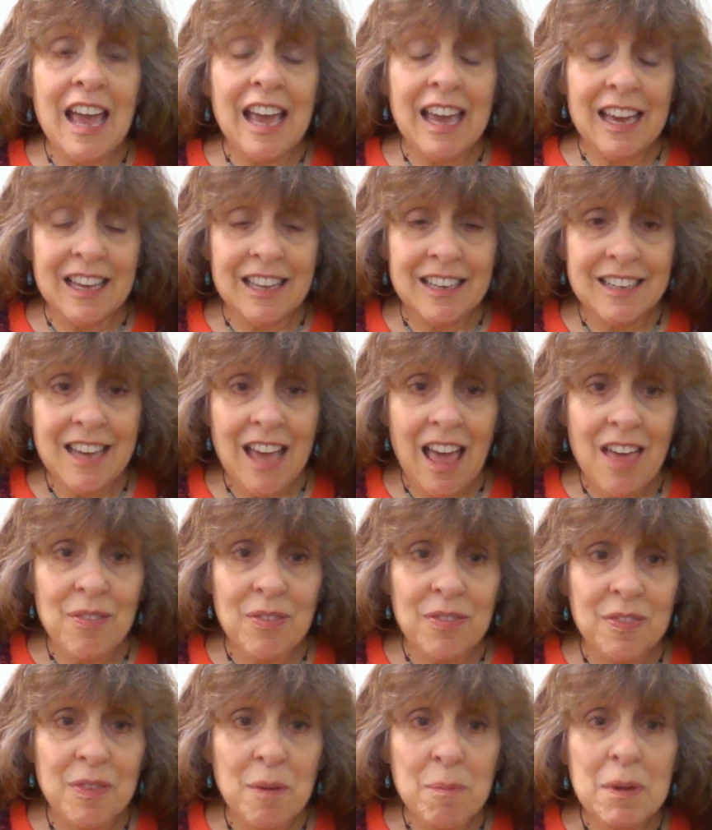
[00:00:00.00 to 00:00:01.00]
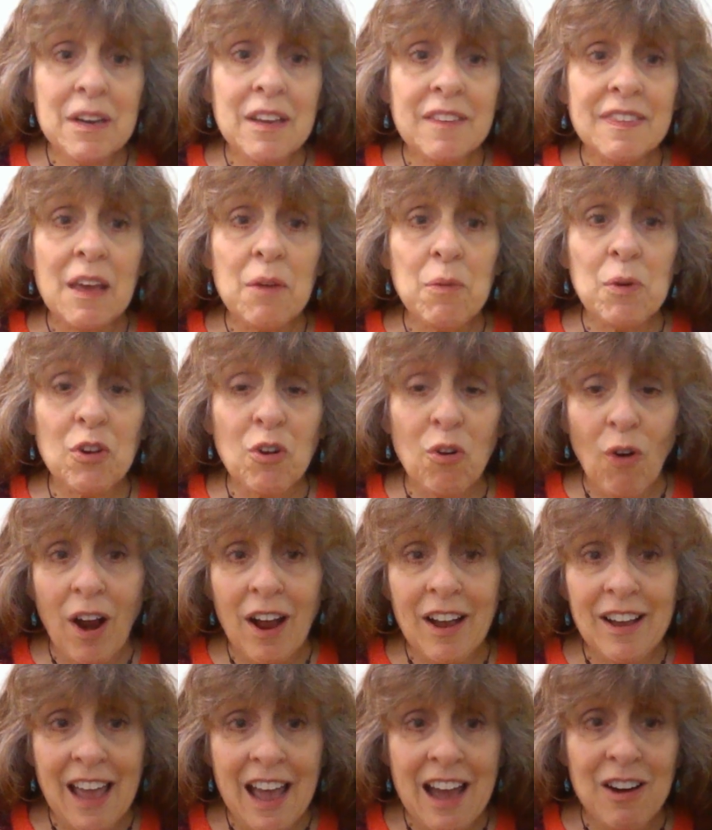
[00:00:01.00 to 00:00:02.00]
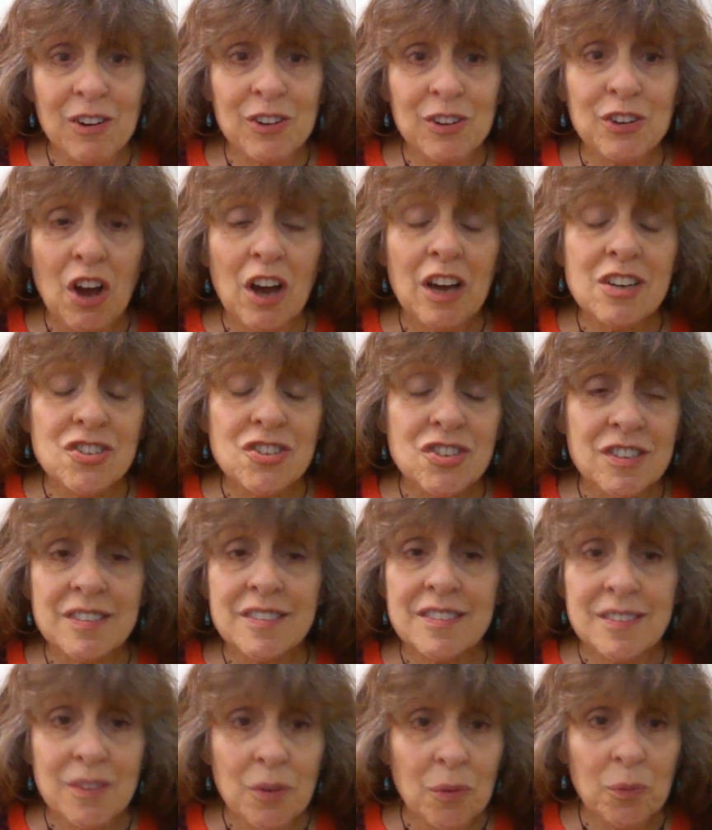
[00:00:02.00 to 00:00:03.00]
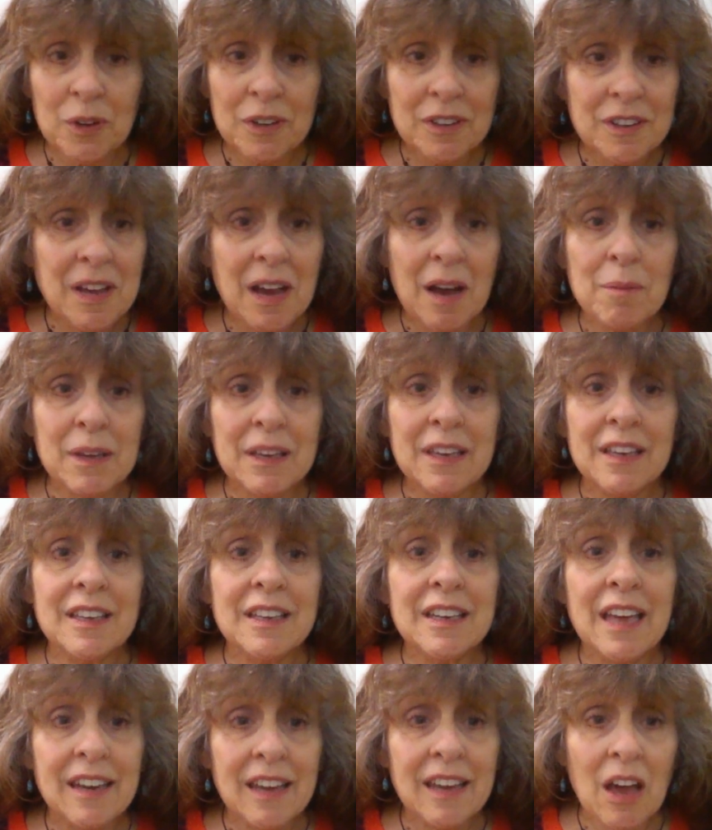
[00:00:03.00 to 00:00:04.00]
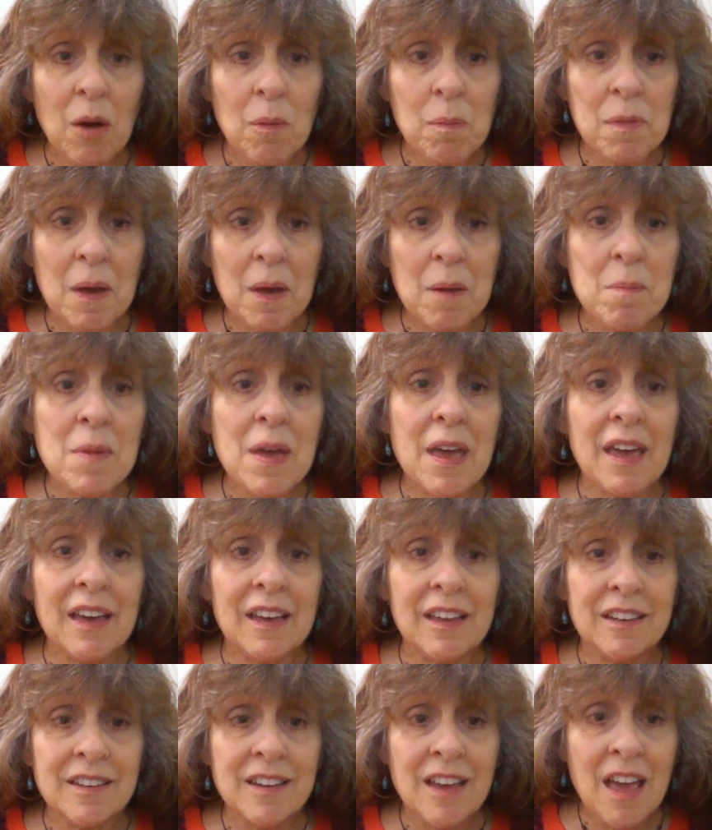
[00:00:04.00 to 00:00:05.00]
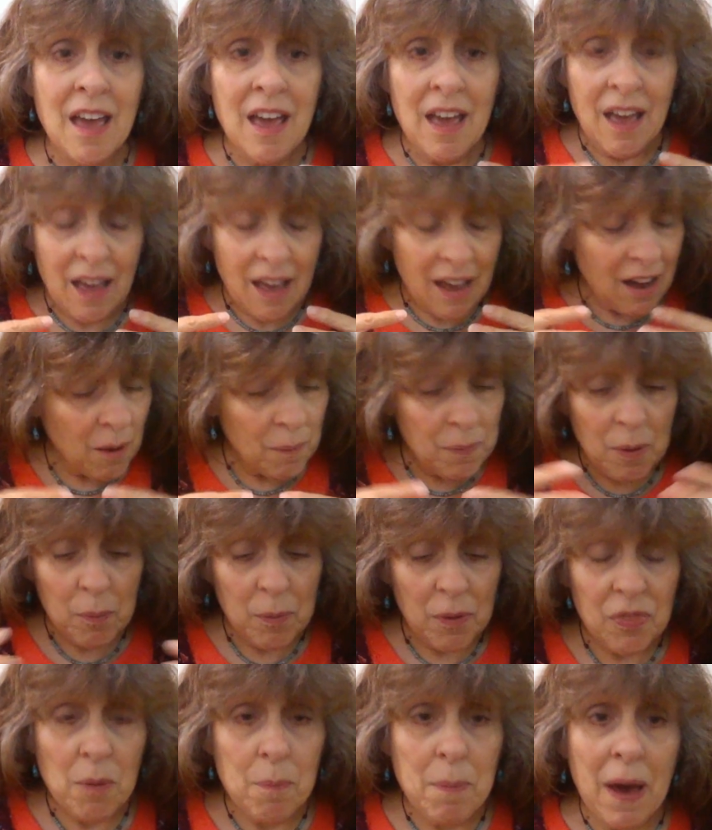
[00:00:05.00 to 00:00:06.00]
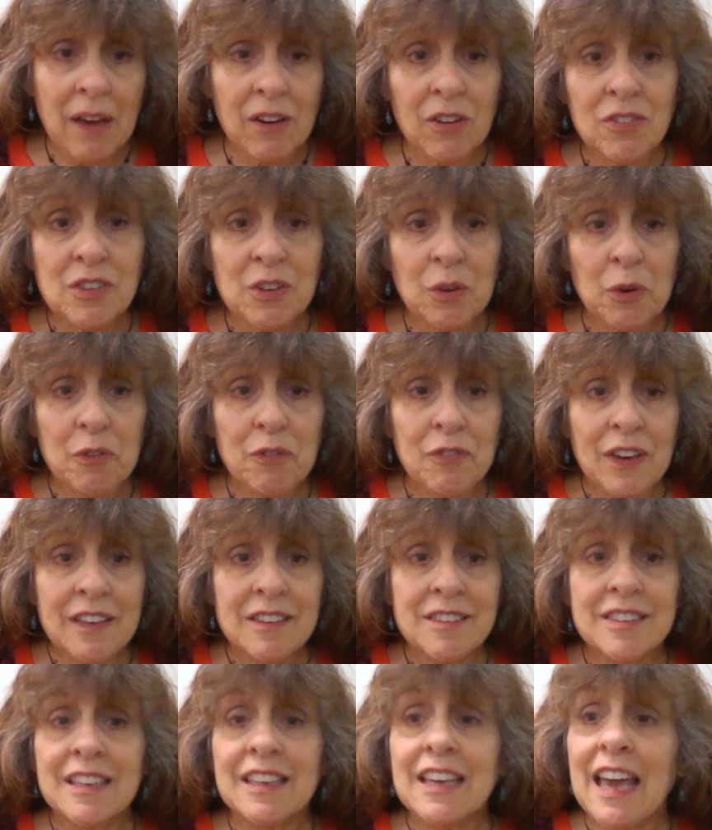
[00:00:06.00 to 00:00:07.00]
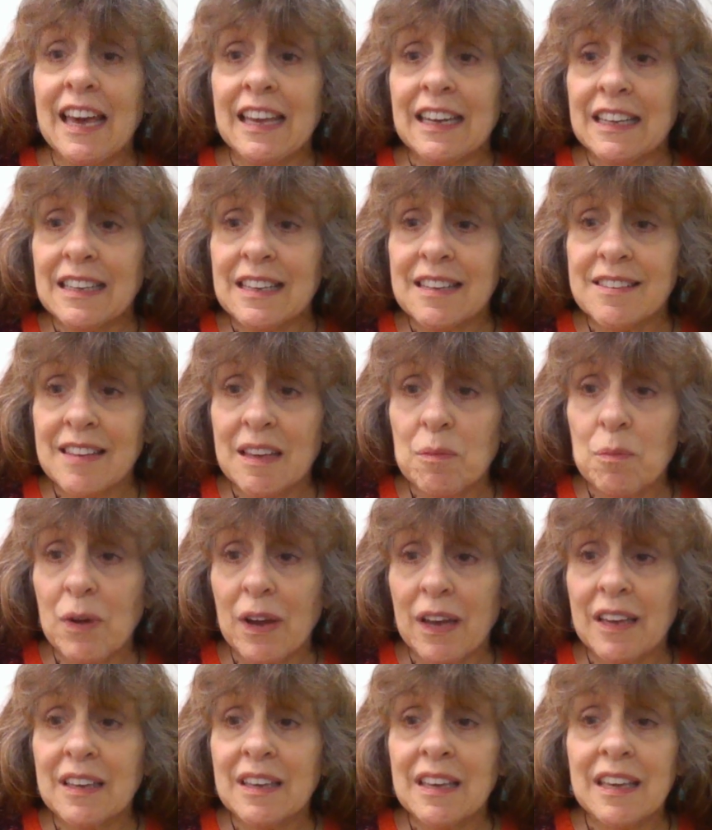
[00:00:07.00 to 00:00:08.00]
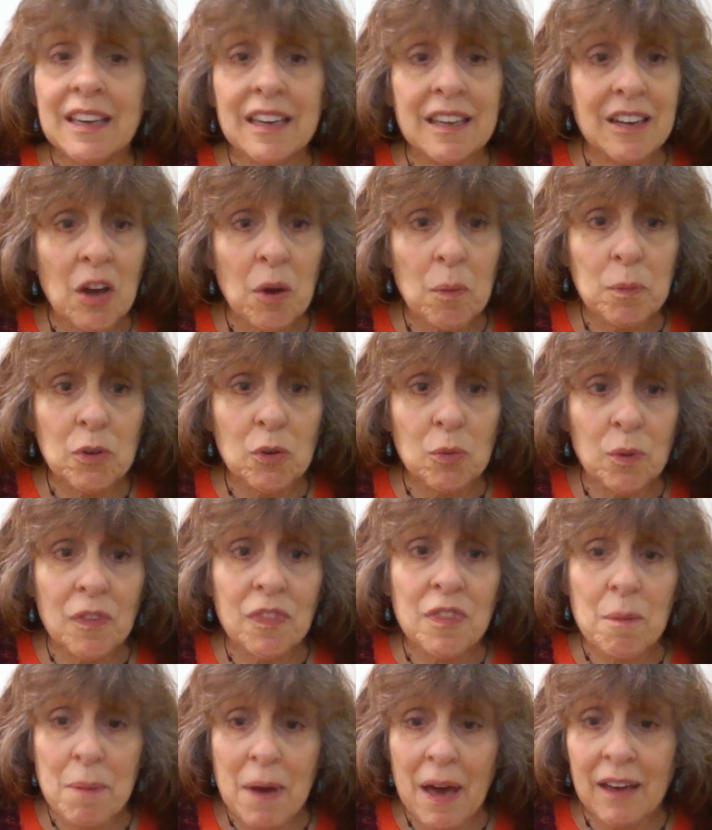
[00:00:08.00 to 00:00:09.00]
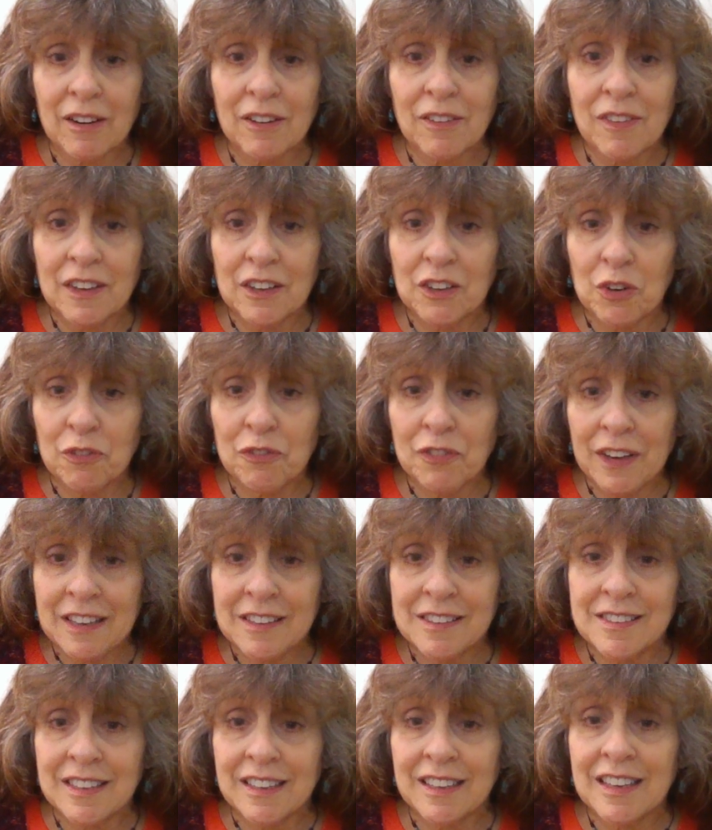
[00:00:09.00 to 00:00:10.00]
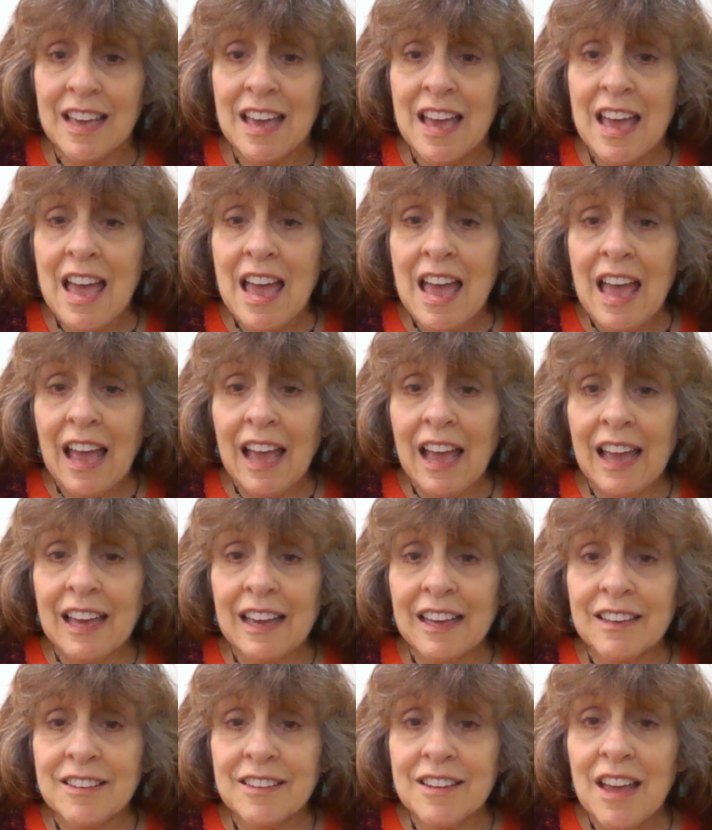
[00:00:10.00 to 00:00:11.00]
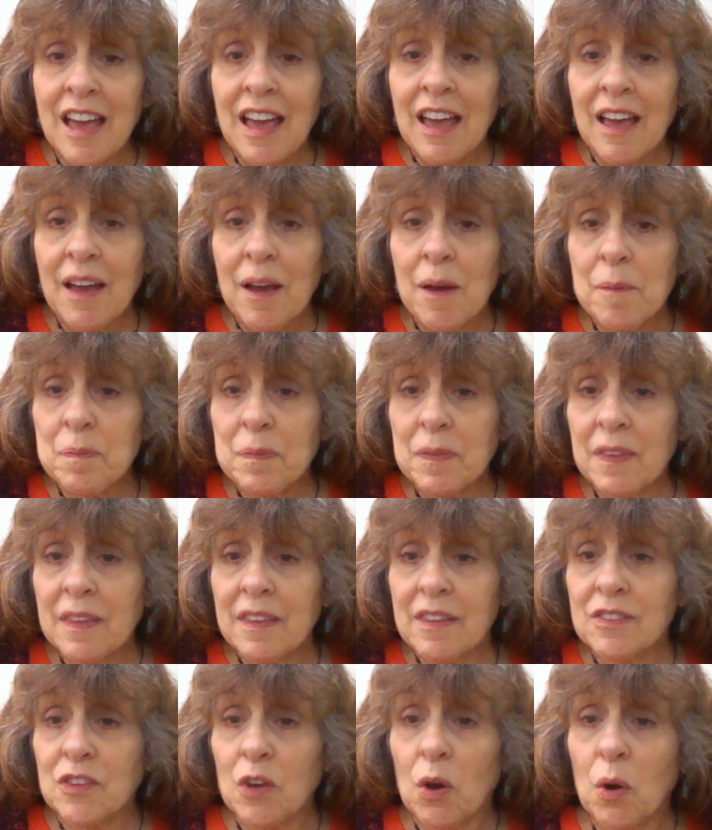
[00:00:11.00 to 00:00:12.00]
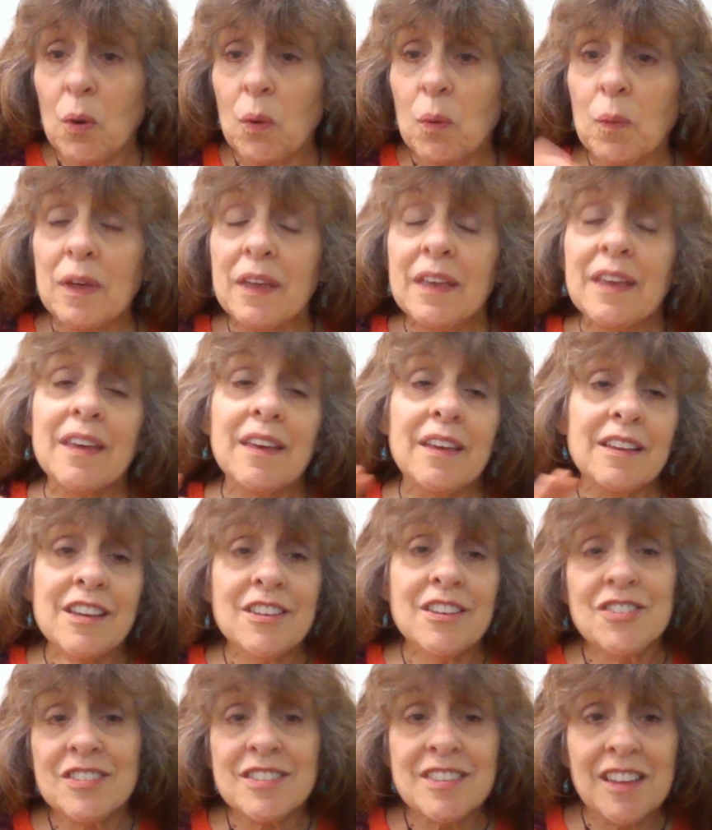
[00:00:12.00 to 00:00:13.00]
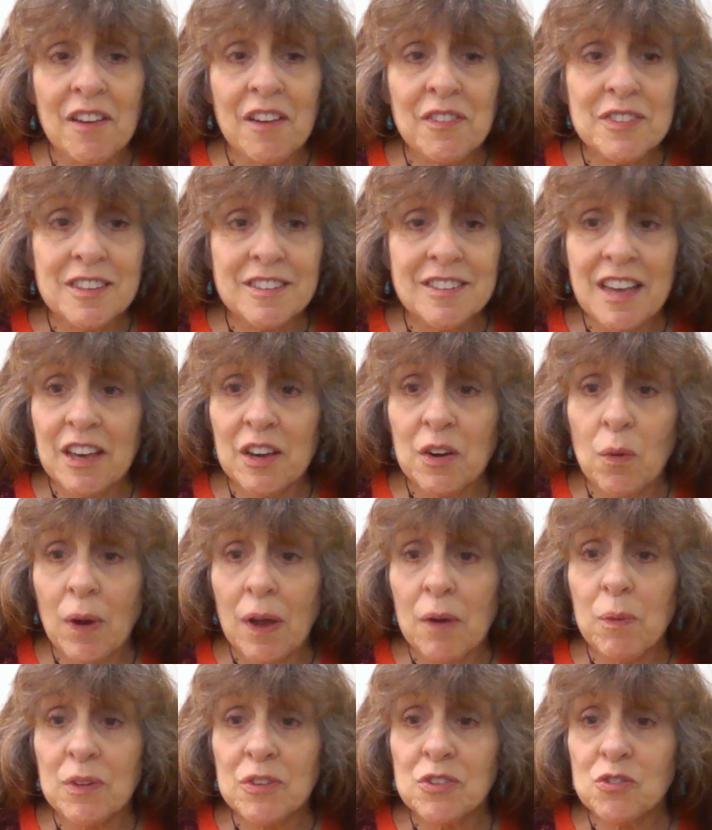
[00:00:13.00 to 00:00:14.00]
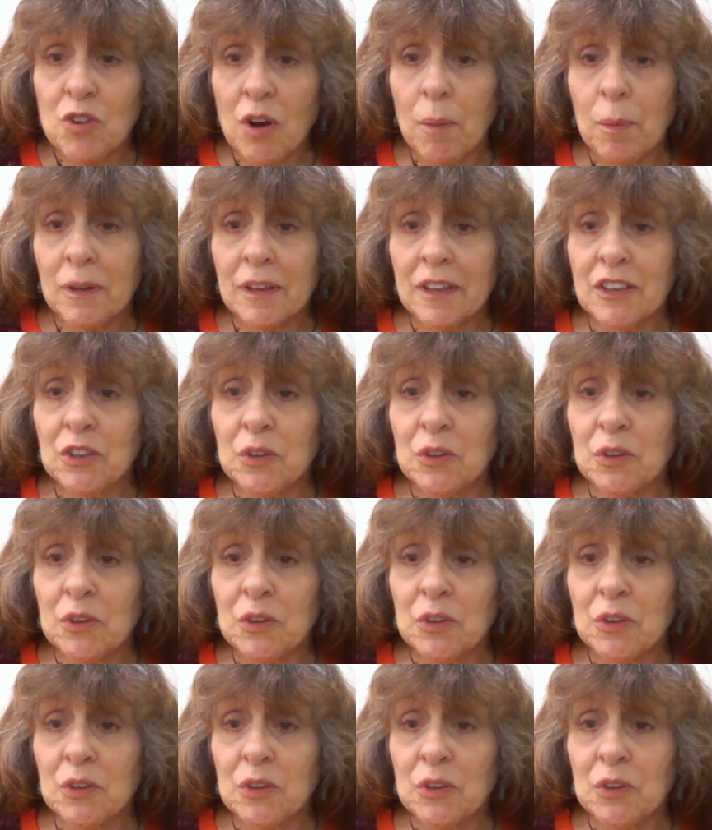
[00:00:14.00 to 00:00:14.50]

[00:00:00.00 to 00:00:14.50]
And the minute they would cry out, God just would come in and help them with the battles they were facing. And in the same way, he can help you with the battle that you're facing. And so he just loves to take away what's troubling